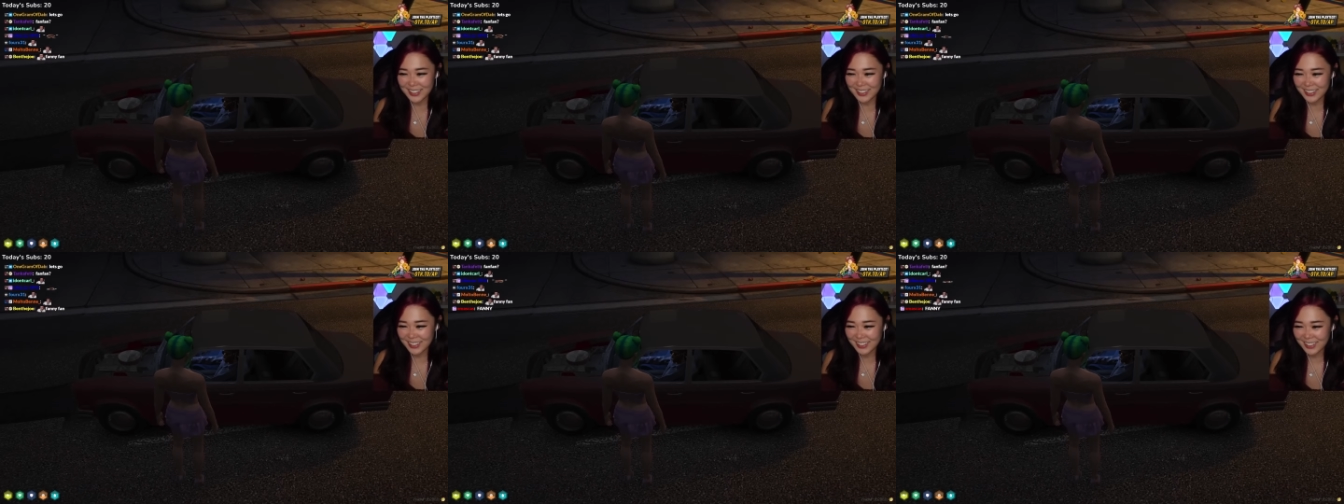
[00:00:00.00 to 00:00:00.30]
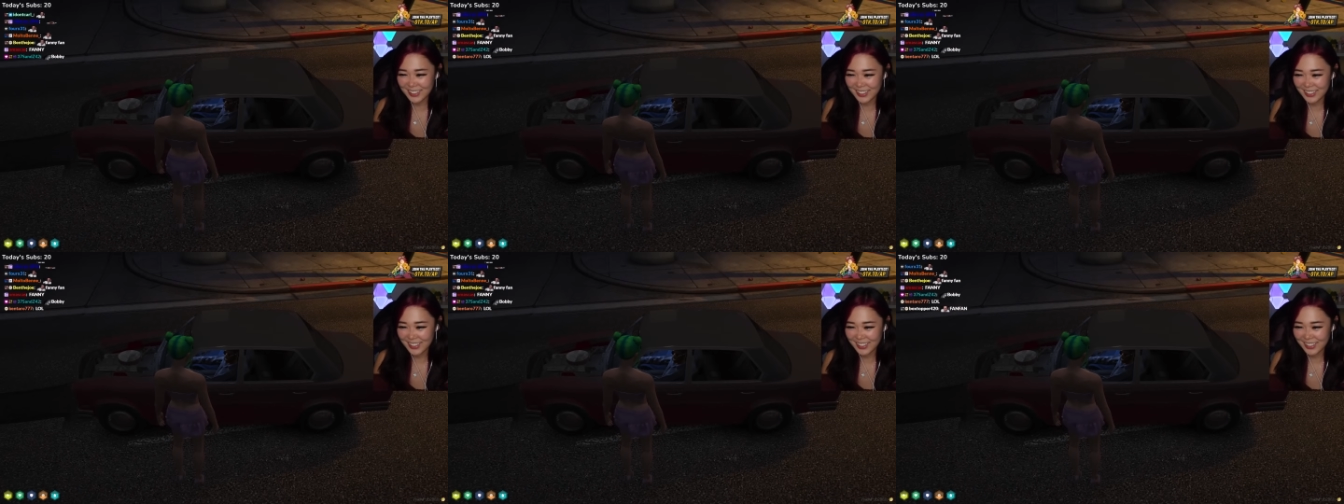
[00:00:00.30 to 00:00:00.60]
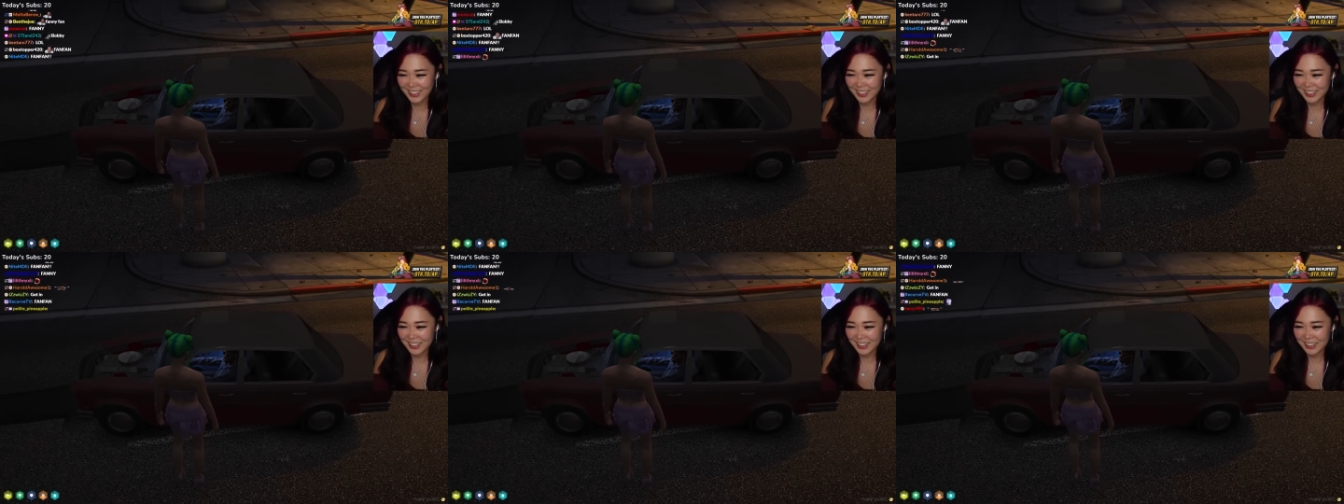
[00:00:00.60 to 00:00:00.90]
Yes,
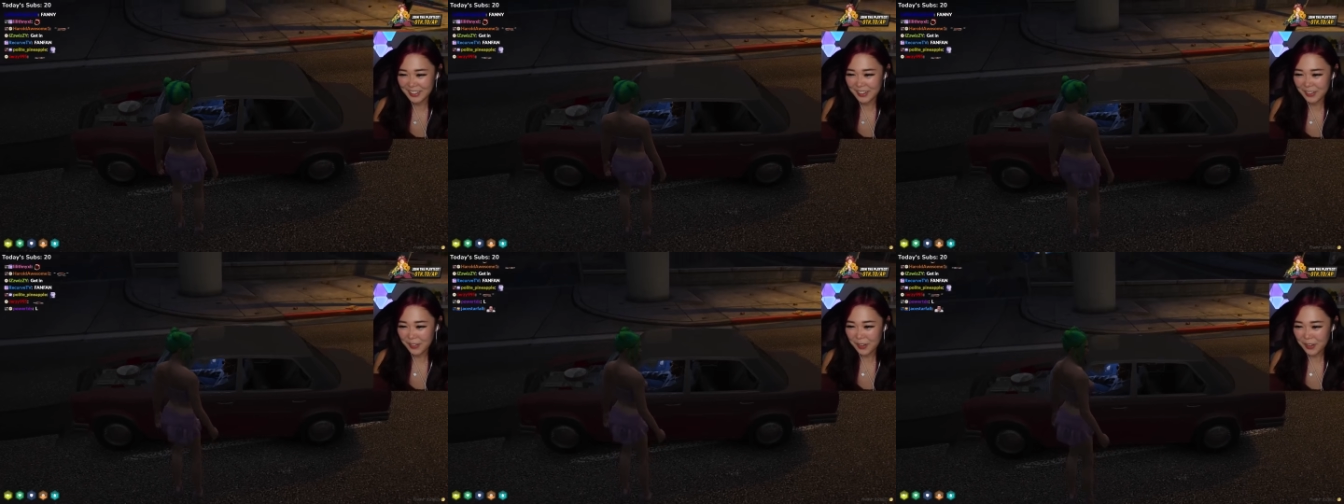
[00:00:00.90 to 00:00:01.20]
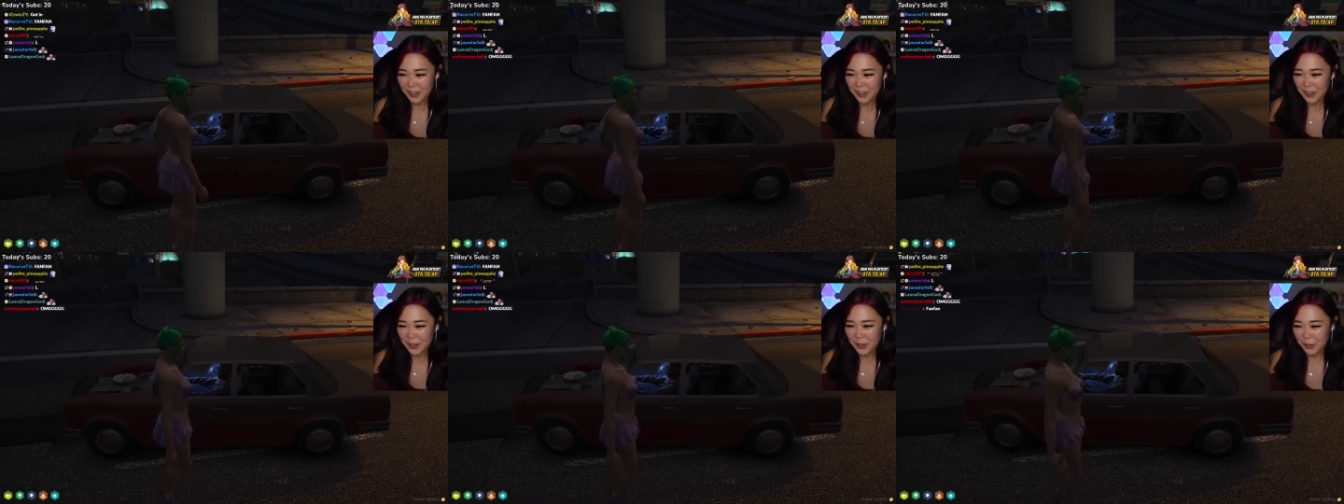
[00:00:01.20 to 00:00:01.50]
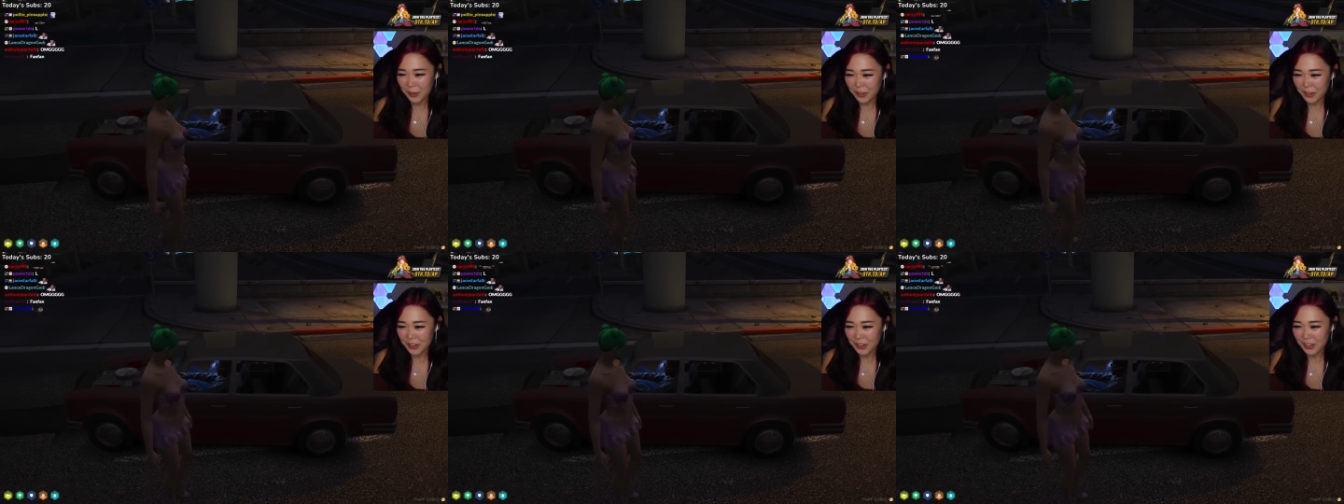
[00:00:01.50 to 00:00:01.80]
of course. Of uh,
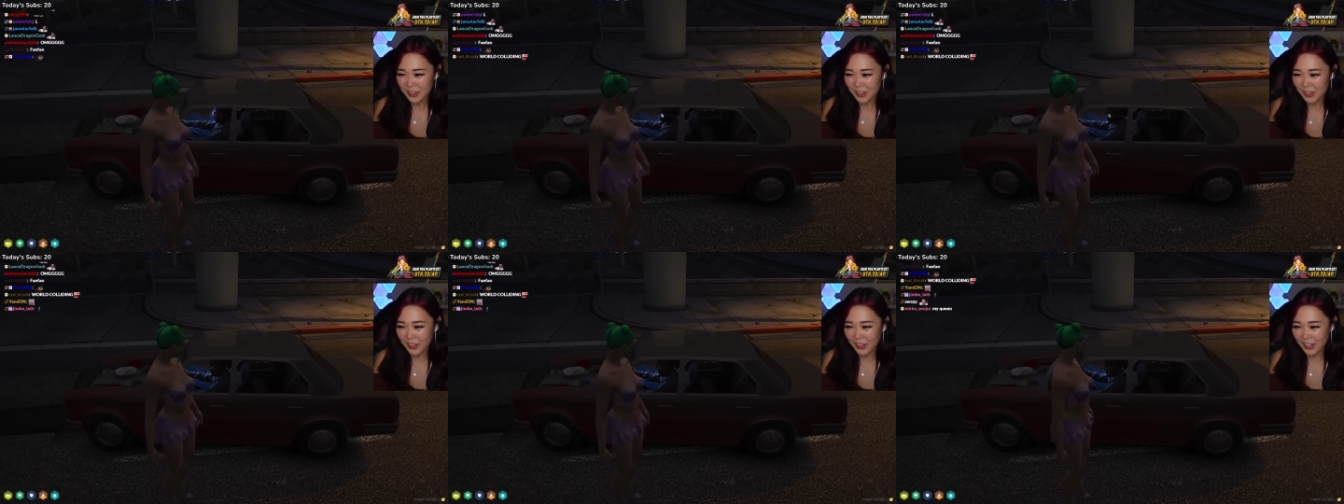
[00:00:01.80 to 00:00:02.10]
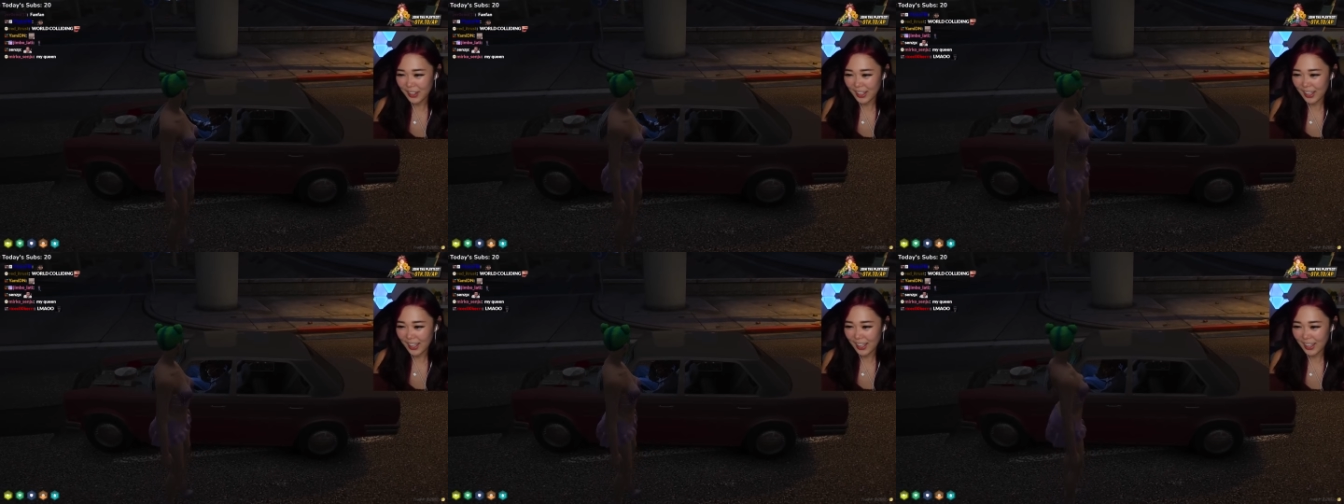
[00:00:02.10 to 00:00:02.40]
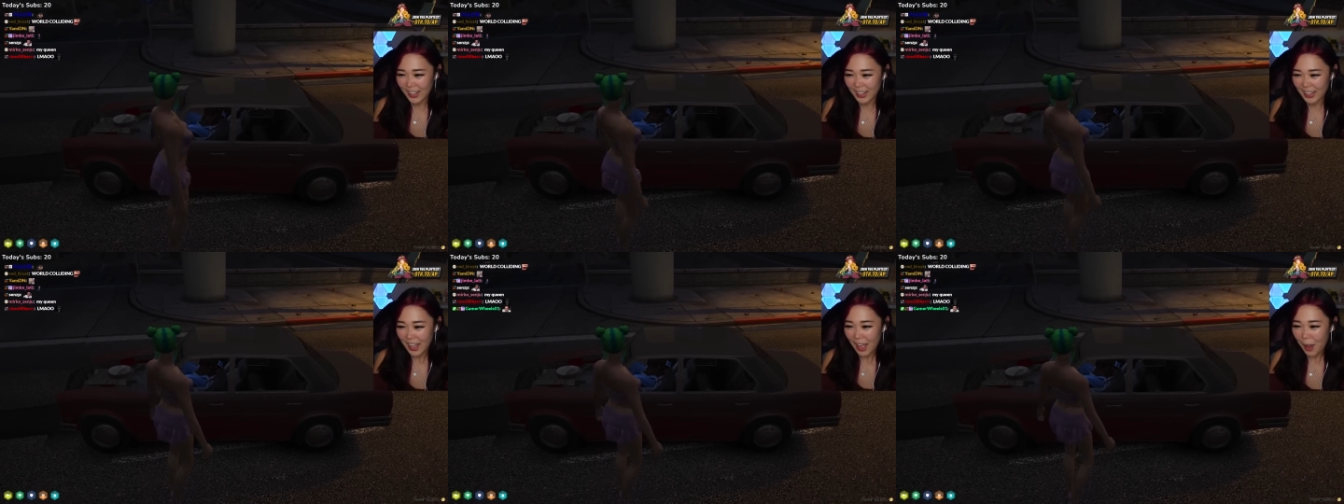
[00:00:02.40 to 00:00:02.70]
course what's of your course. name, miss?